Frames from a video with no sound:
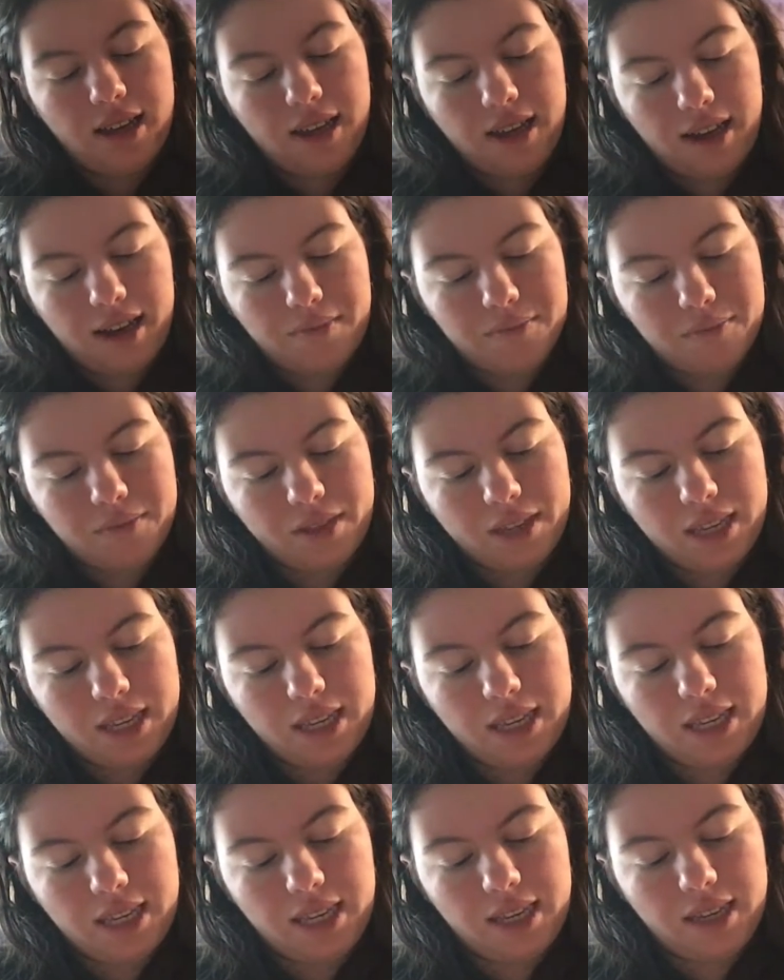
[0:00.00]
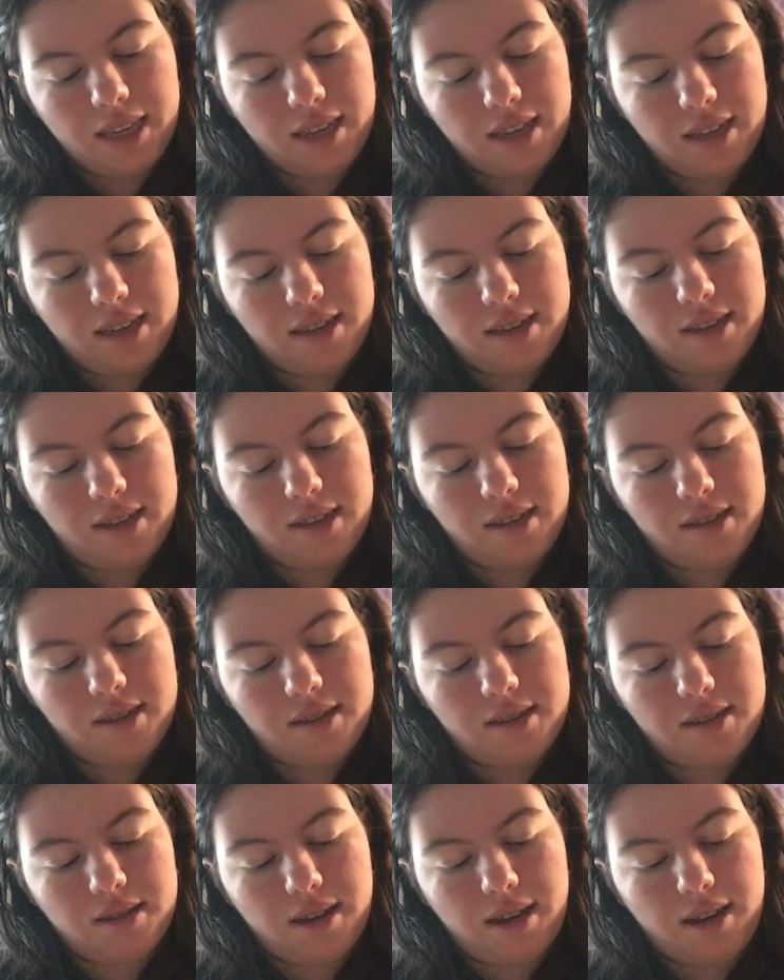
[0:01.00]
um, he
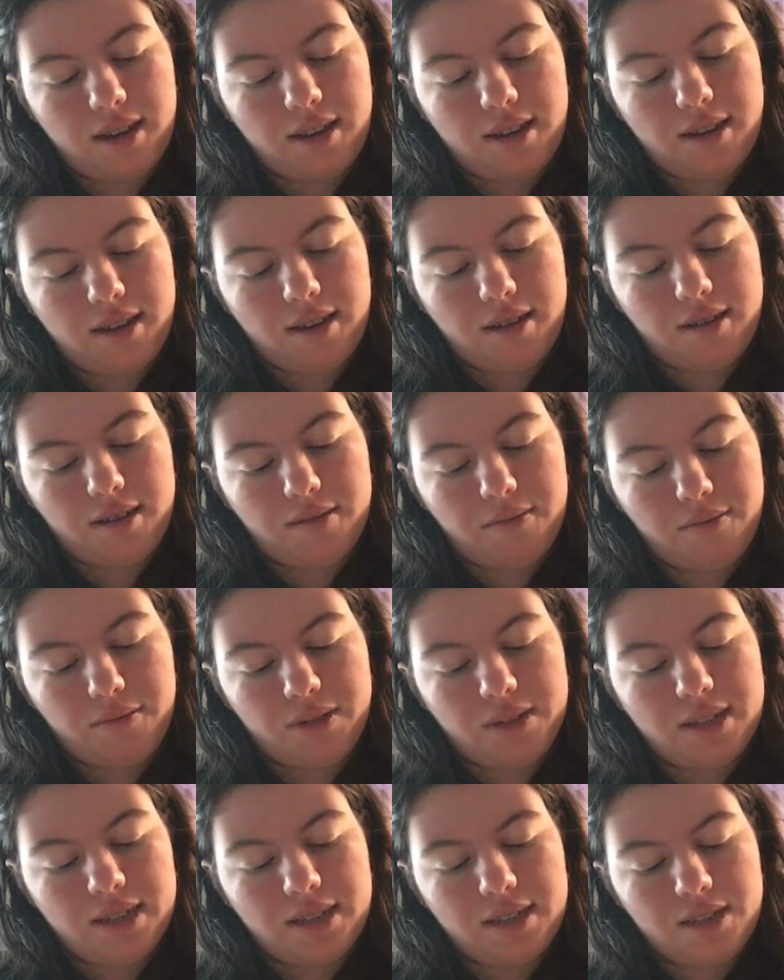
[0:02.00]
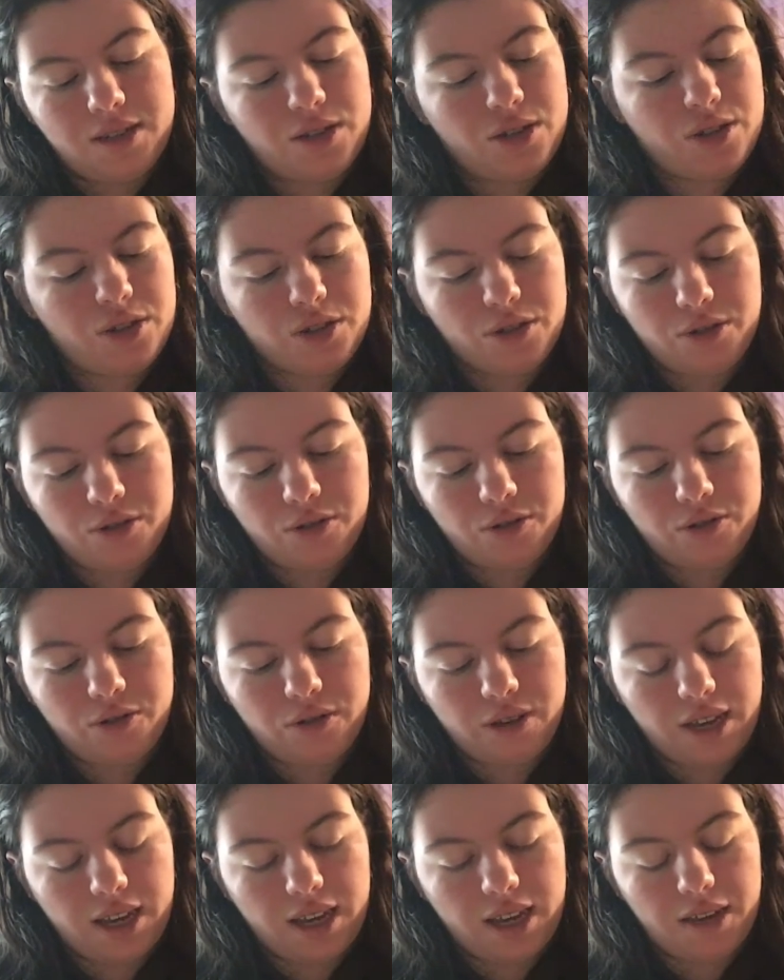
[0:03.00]
is a witness
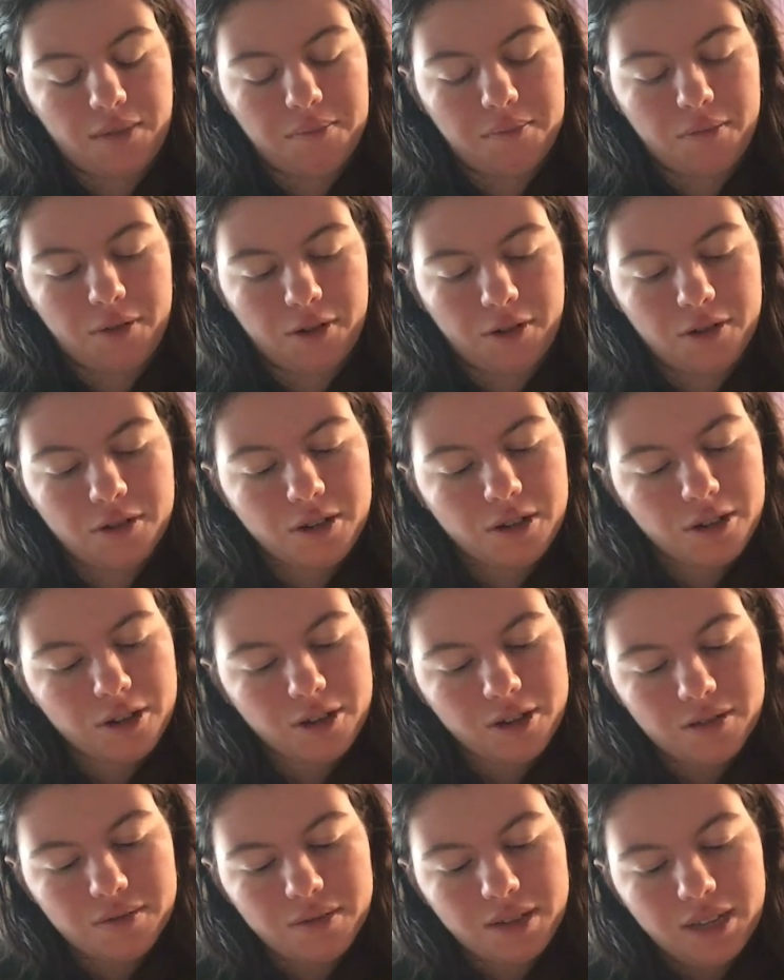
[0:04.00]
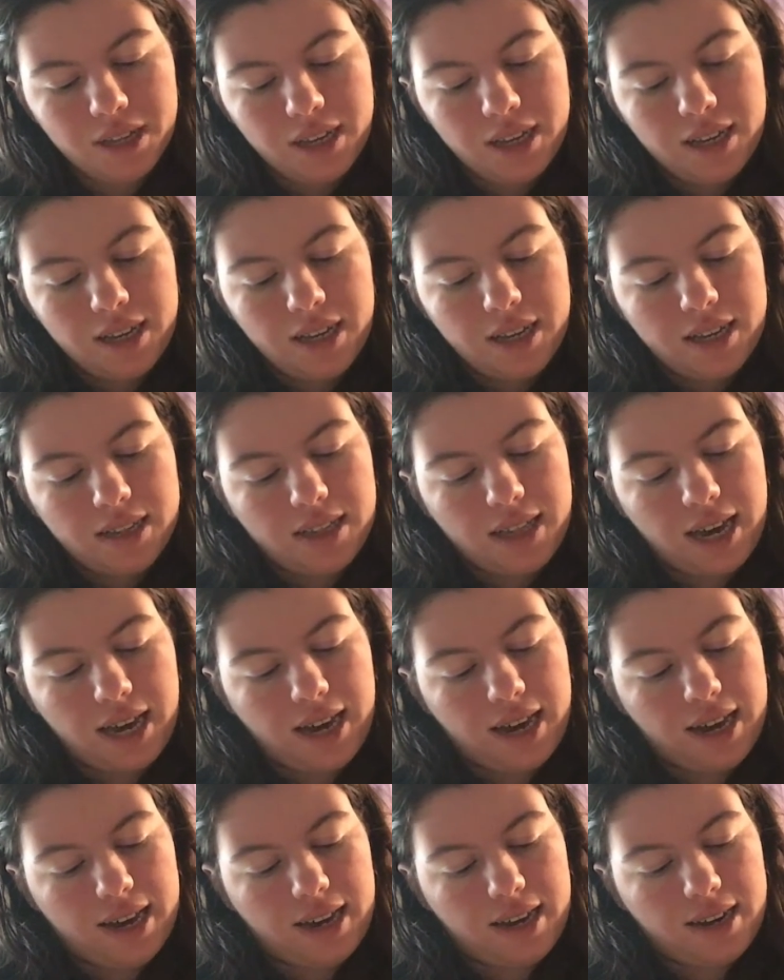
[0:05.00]
to a murder
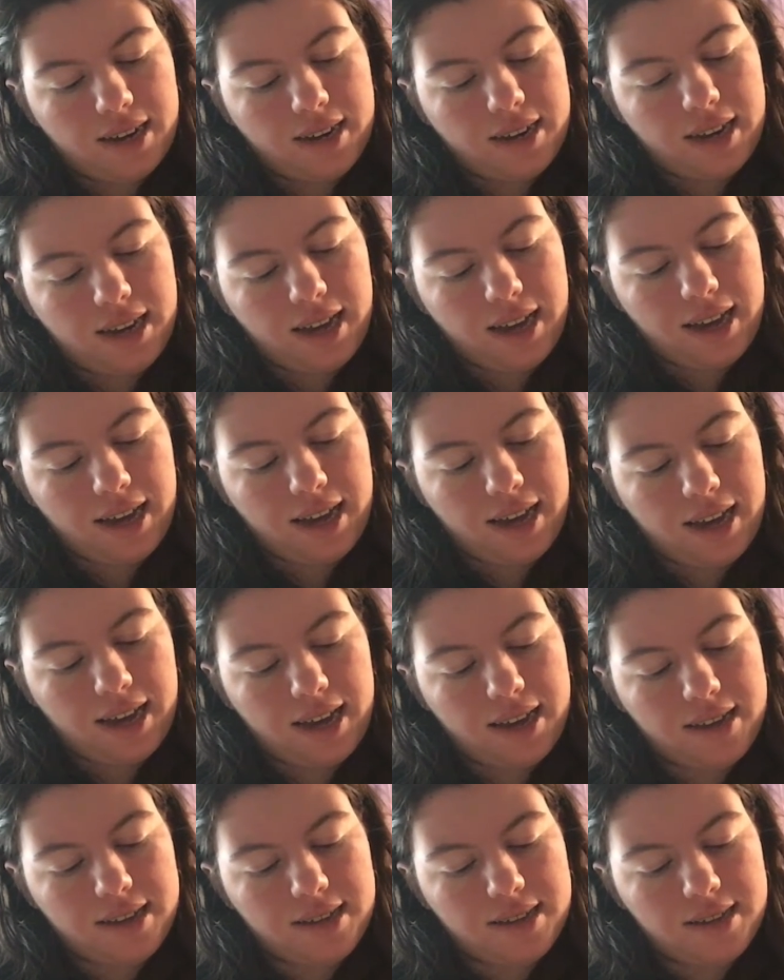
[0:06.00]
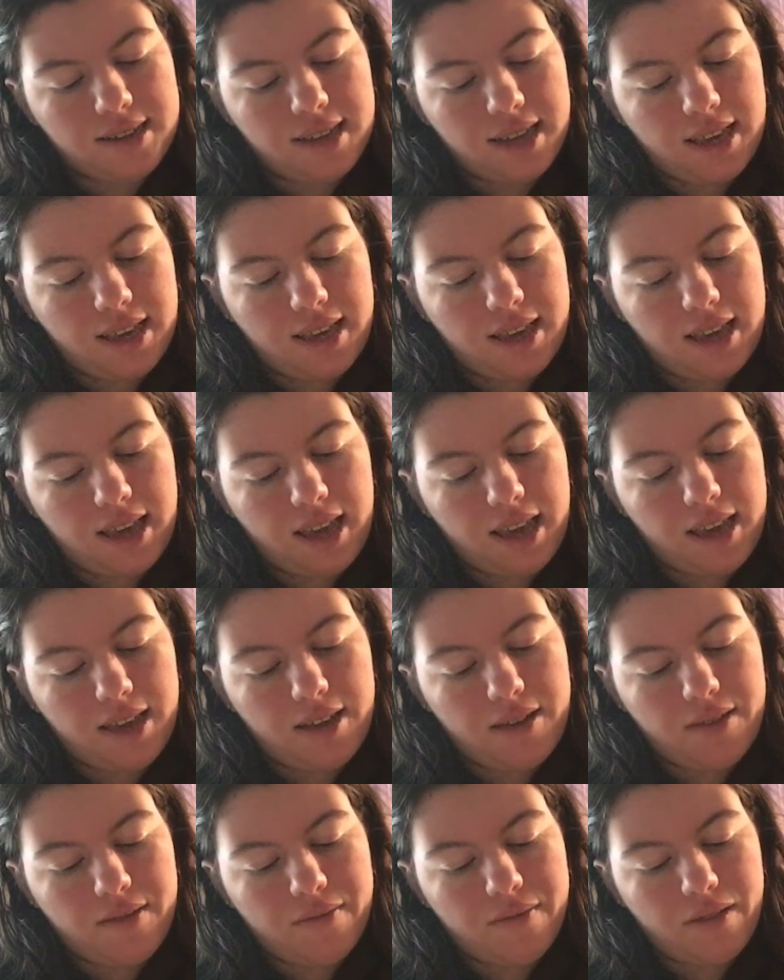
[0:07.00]
that has
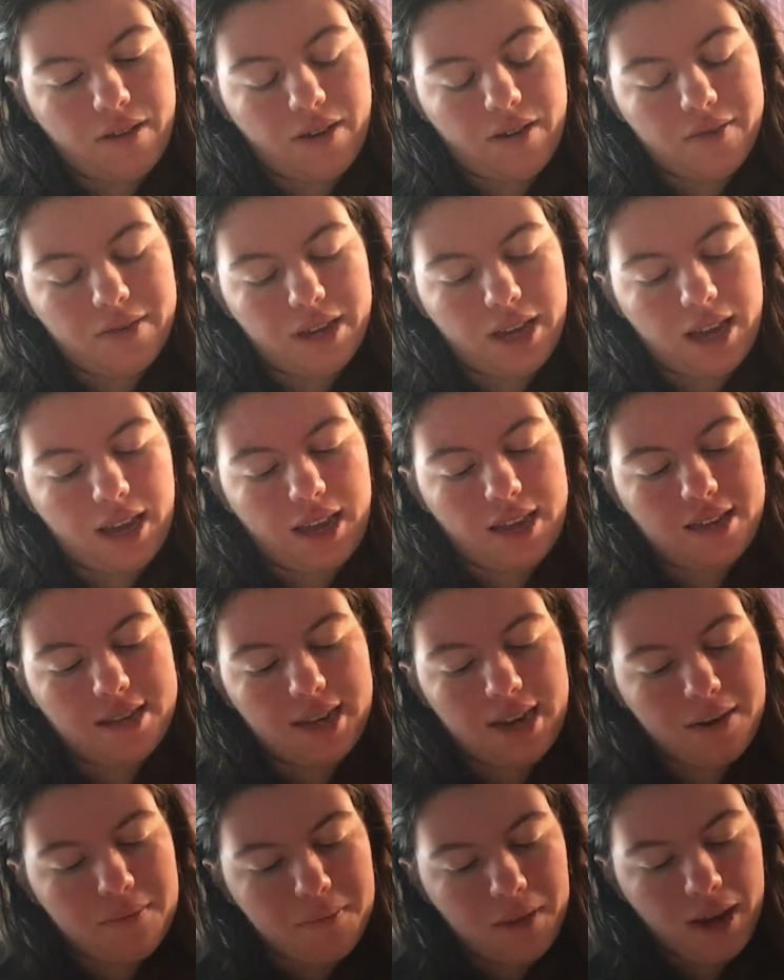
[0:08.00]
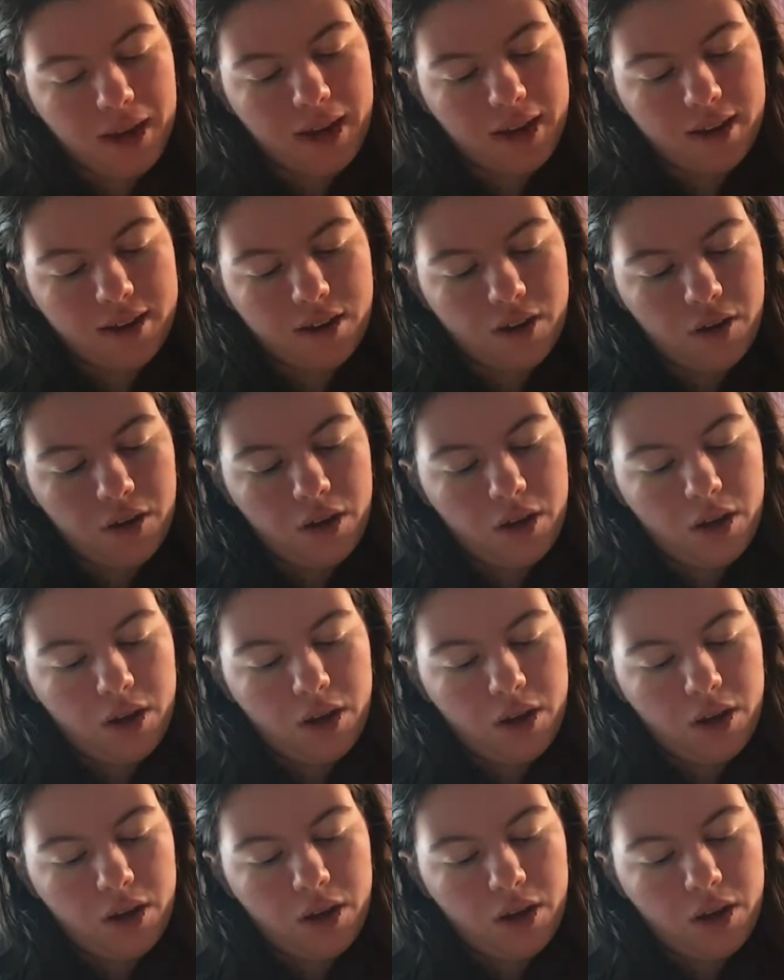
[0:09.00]
involved a dead man